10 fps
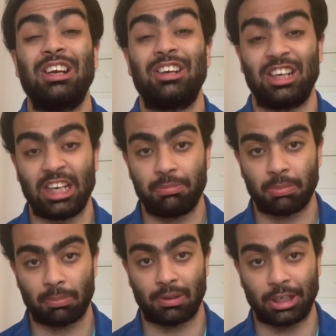Rate My
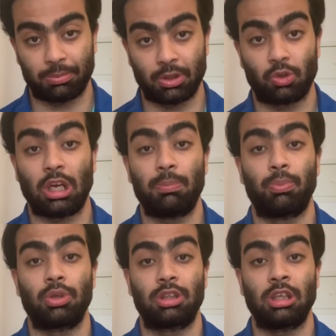Placement. So I'll
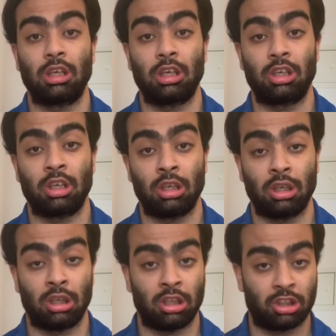put the